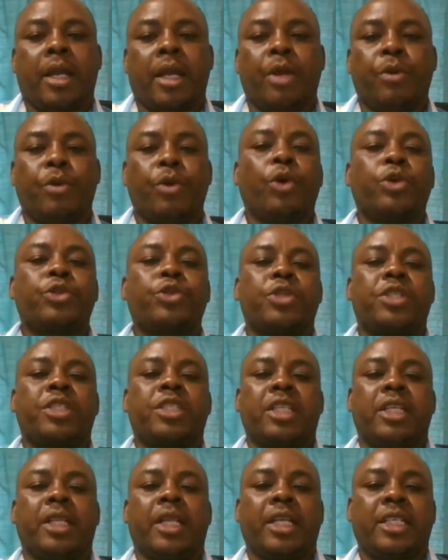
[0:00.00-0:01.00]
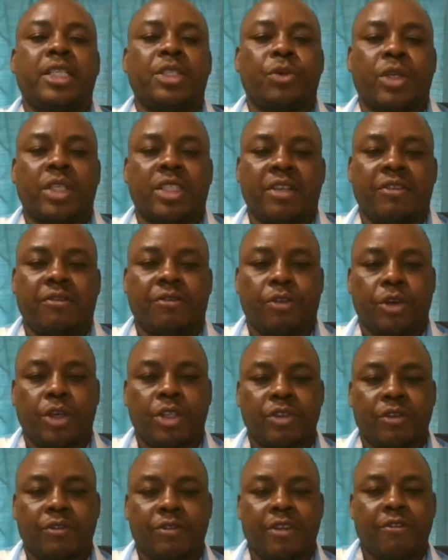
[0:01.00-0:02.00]
And we also see that he was the
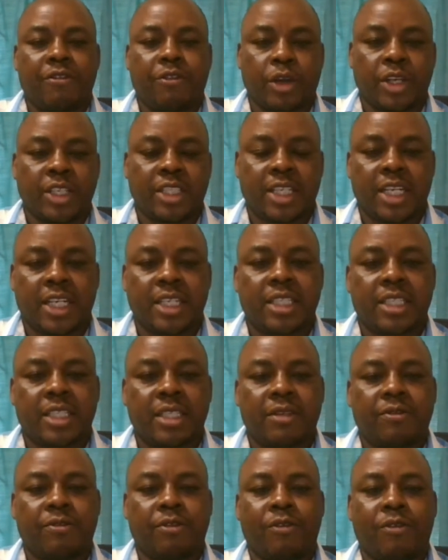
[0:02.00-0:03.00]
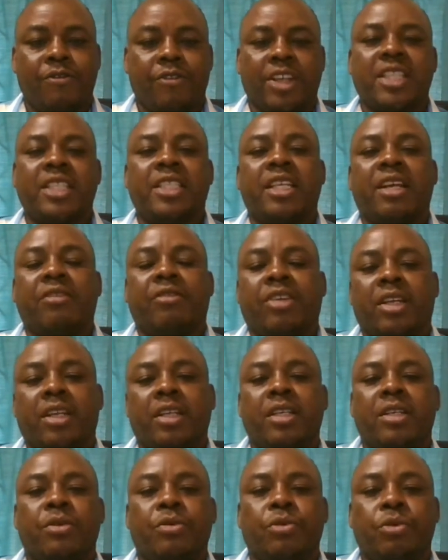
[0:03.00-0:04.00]
voice of the voiceless. From verse 7
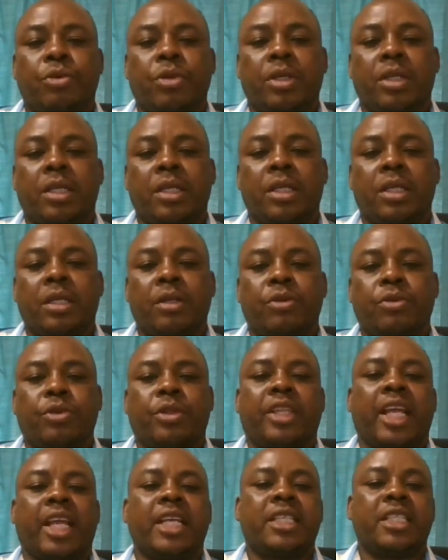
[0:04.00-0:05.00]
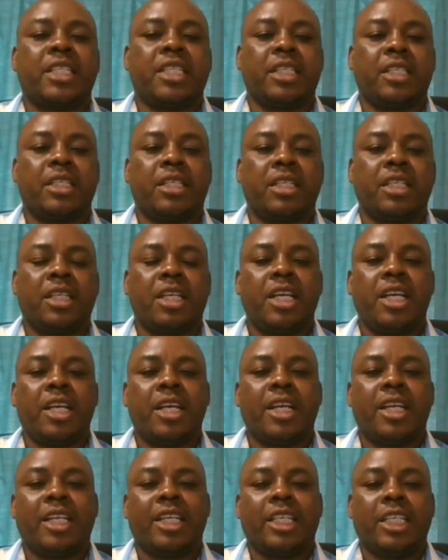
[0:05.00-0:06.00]
to 13,
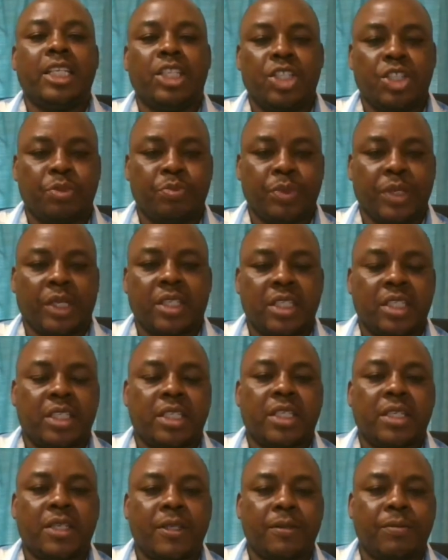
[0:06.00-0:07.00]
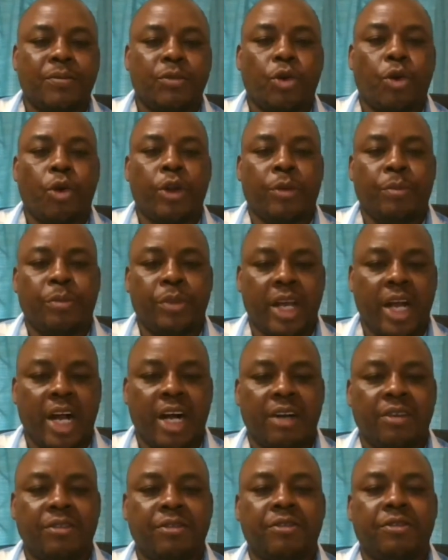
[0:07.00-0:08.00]
he speaks on
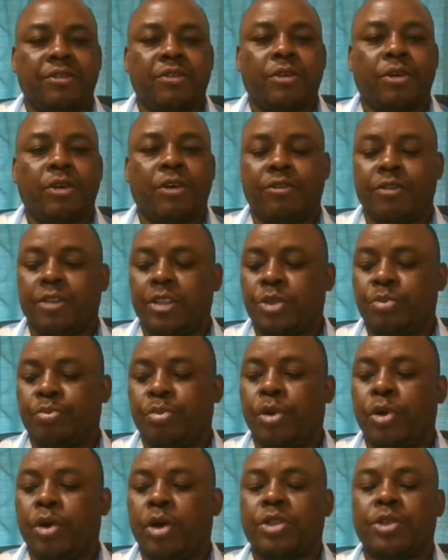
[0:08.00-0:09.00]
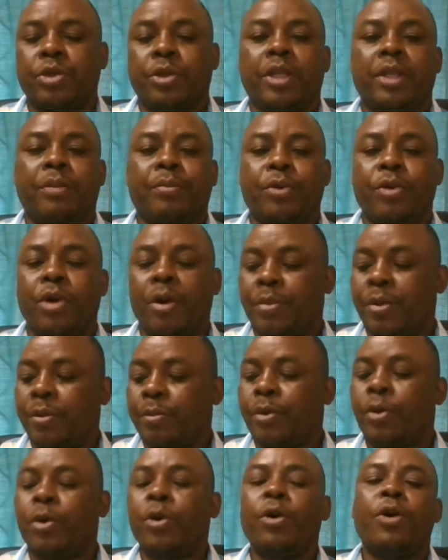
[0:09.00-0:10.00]
behalf of these poor. So the poor
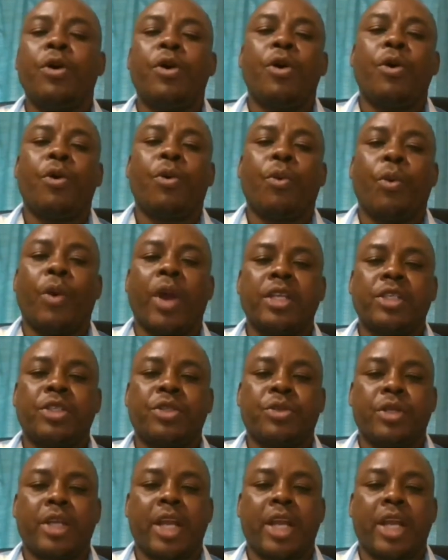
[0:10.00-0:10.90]
people went to